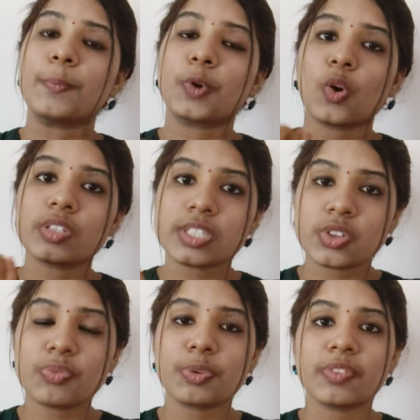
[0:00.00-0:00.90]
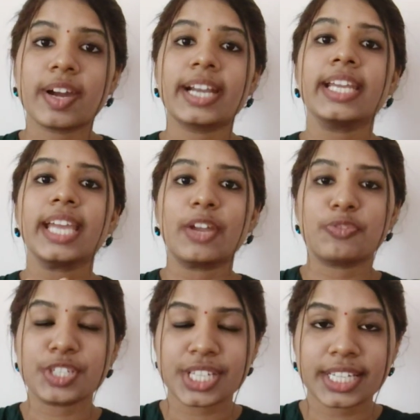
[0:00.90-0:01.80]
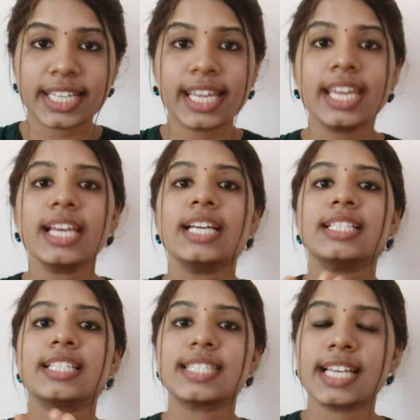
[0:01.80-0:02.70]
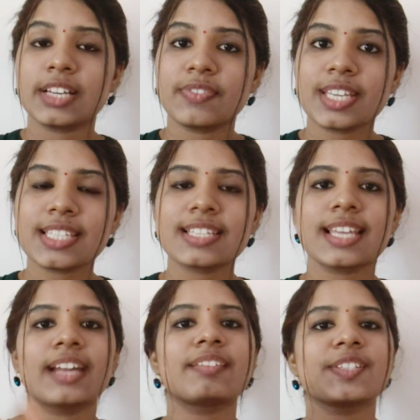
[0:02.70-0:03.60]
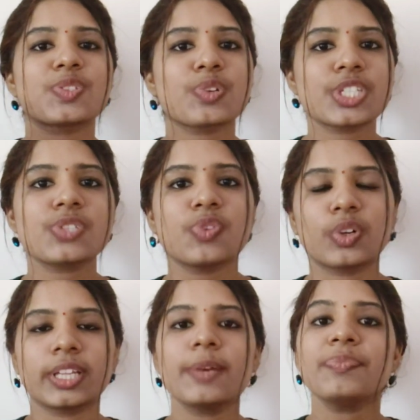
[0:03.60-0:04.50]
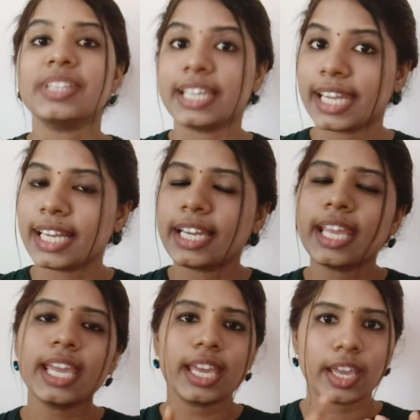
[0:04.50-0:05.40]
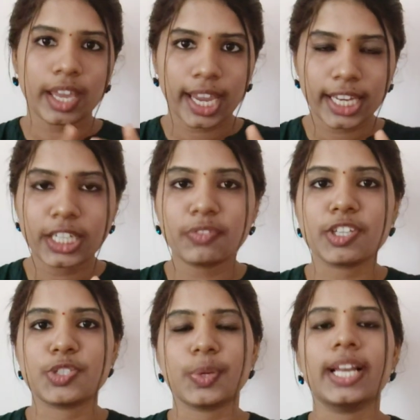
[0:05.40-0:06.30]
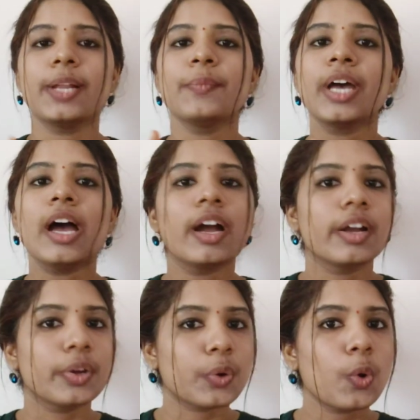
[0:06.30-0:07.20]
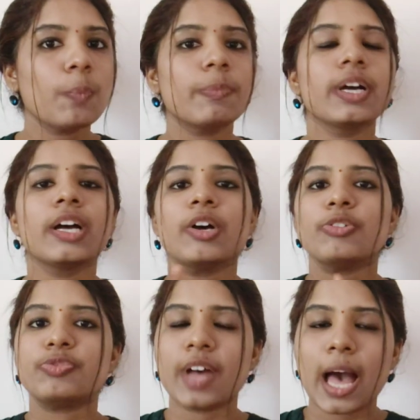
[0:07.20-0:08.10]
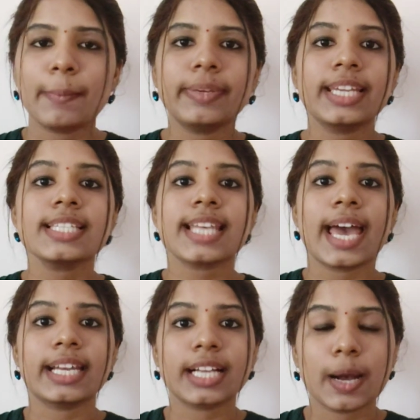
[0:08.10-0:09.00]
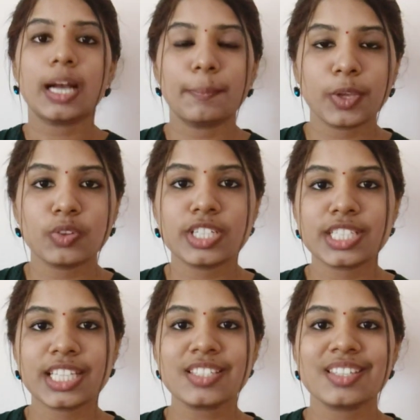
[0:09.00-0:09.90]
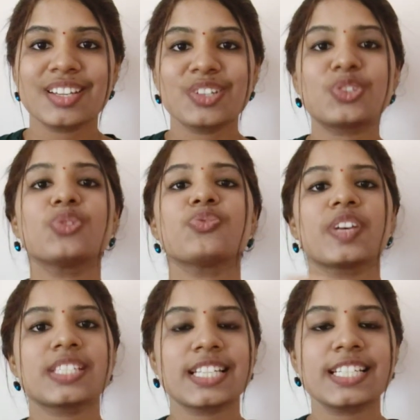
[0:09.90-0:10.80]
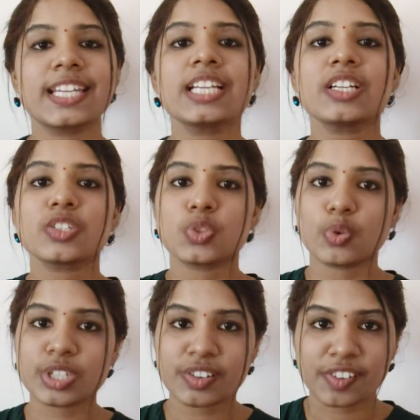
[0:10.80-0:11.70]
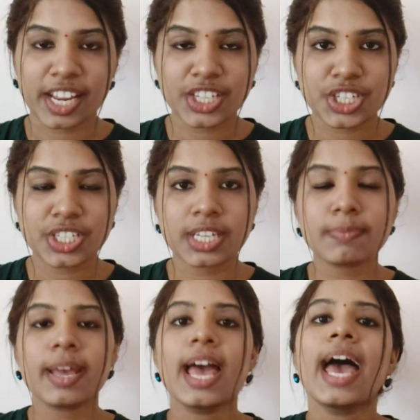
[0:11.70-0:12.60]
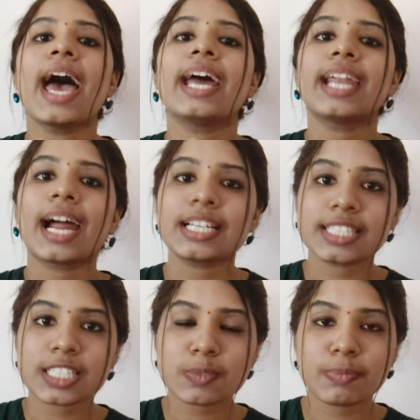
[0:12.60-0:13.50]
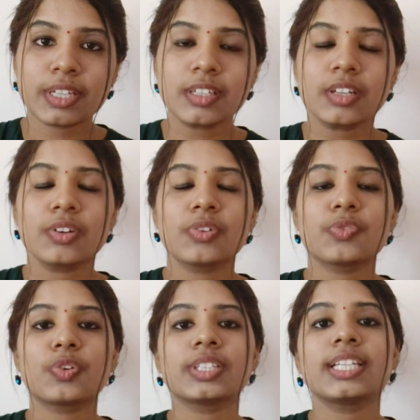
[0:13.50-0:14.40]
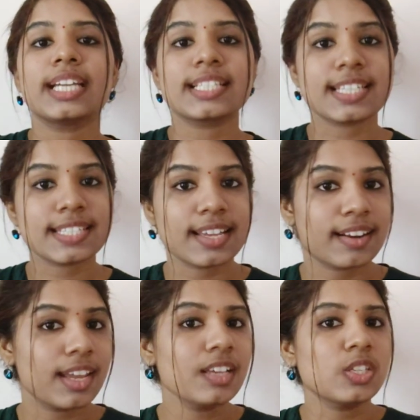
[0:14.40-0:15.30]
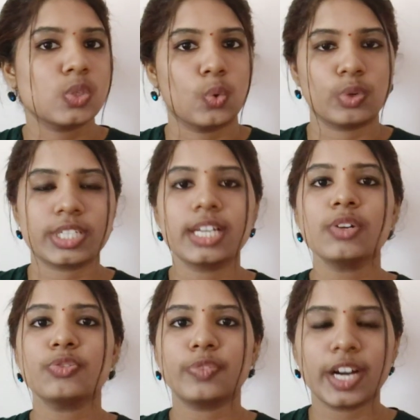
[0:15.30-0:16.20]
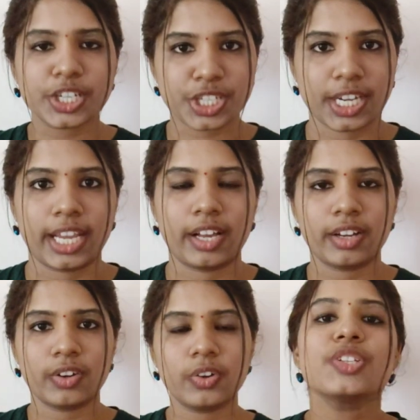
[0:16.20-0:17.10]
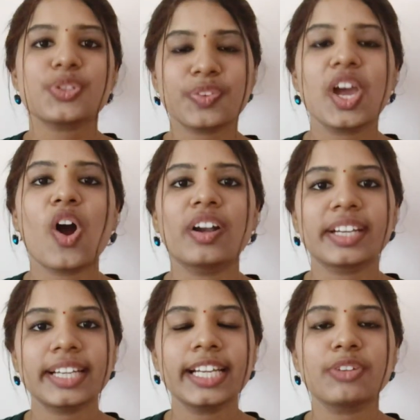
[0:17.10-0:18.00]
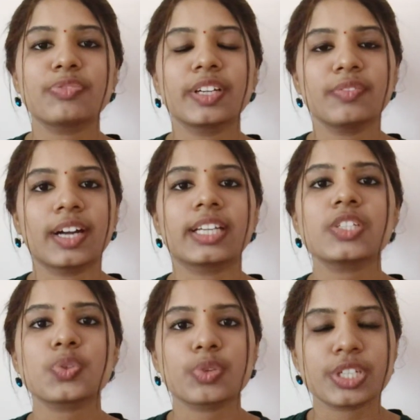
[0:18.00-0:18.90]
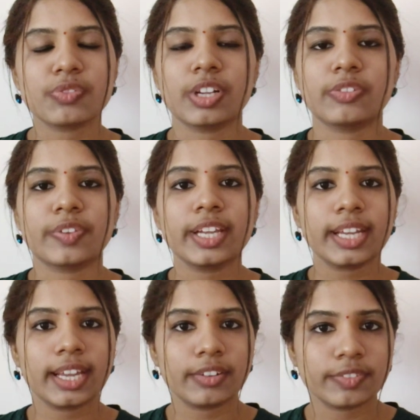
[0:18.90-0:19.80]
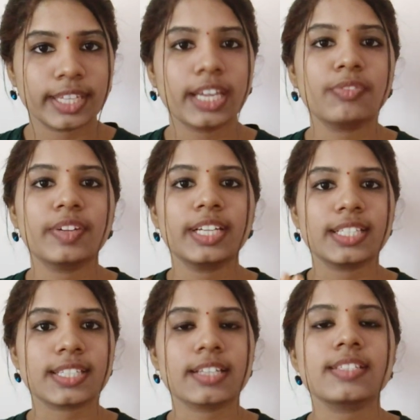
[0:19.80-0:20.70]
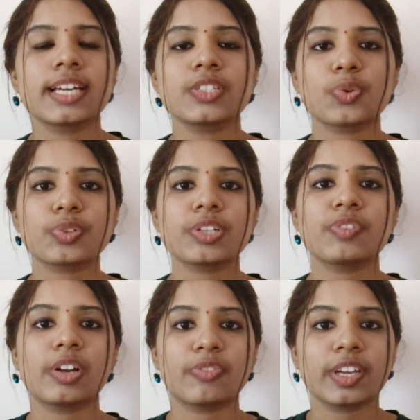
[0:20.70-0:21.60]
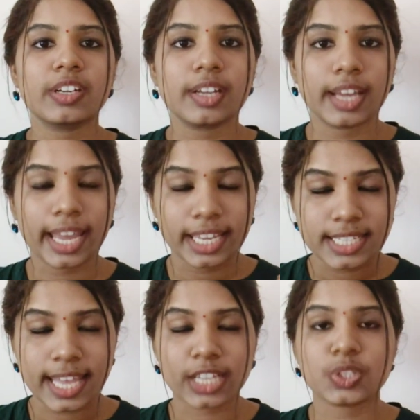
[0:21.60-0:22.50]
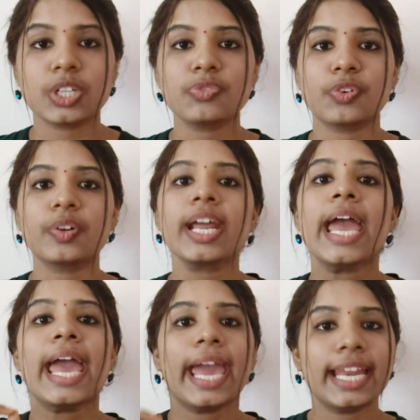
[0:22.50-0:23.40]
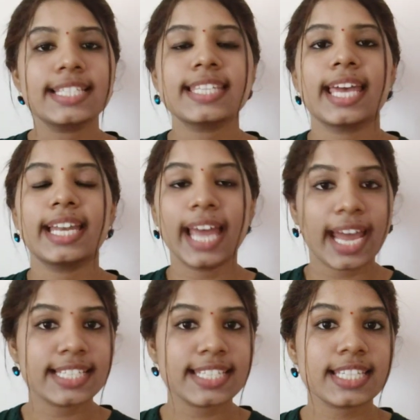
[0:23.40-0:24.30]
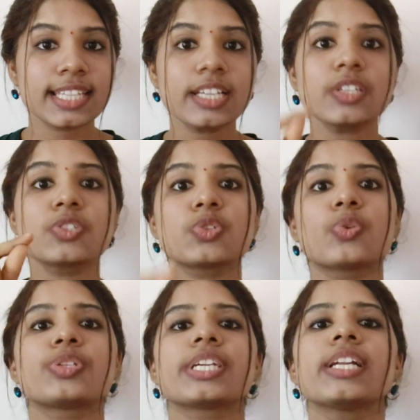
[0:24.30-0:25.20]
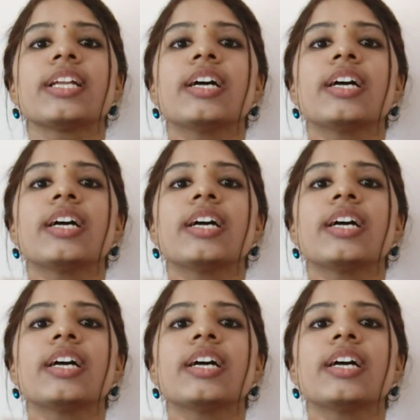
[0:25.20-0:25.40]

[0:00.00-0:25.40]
process of providing efficiently the services and resources for the needy individual, group, families and communities to facilitate social relationship and adjustment for the necessary social functioning. Okay, so we already defined what is social welfare. There we discussed that social welfare is actually for enhancing the social